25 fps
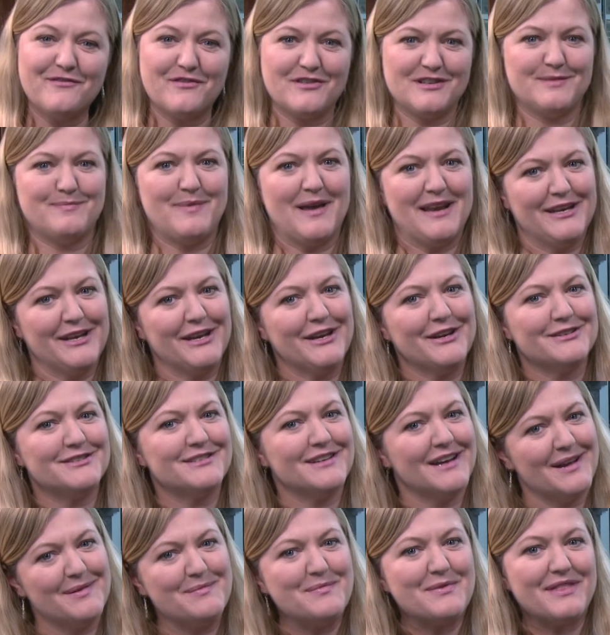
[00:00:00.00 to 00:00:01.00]
for spending your
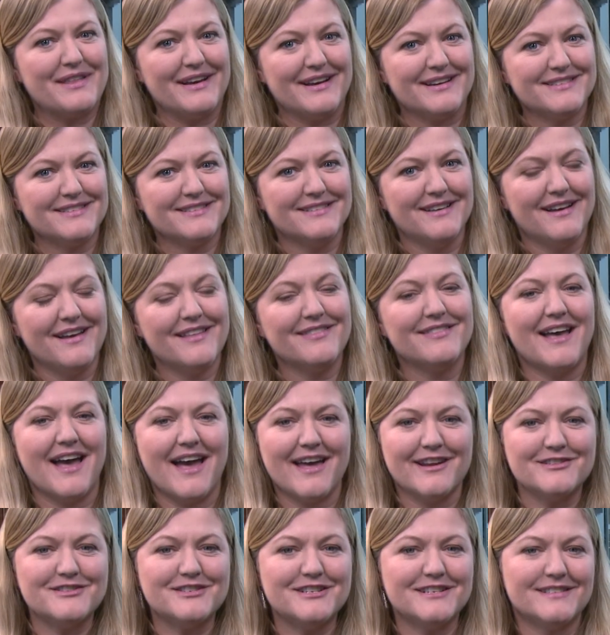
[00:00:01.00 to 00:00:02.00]
time with us. The
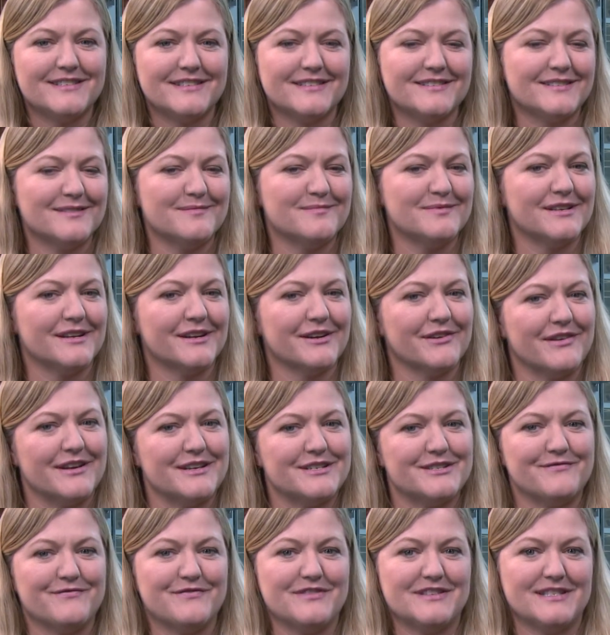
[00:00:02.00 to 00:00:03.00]
Energy Systems
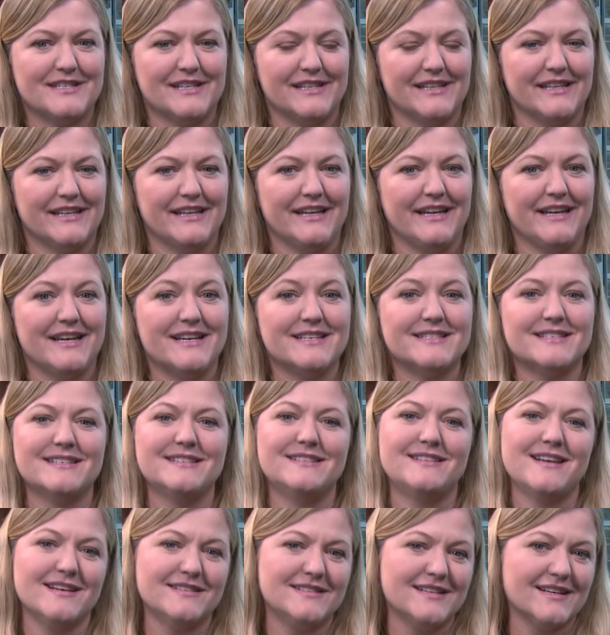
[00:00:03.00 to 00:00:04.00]
Integration Facility is a
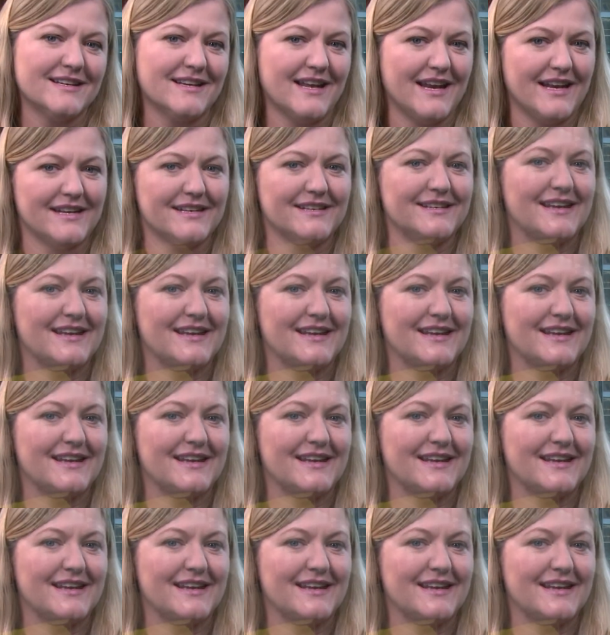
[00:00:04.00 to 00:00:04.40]
designated